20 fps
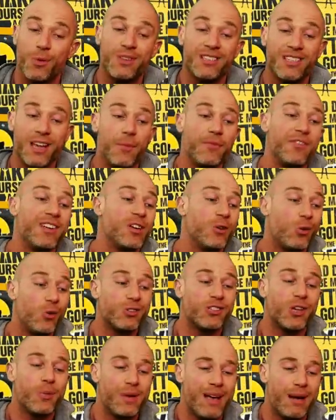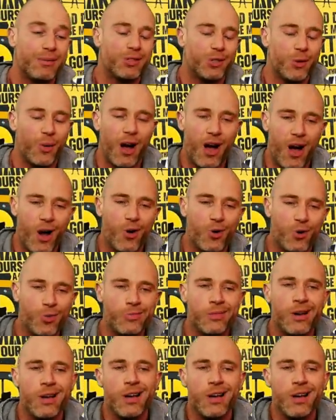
And some of it you'll also be able to do at home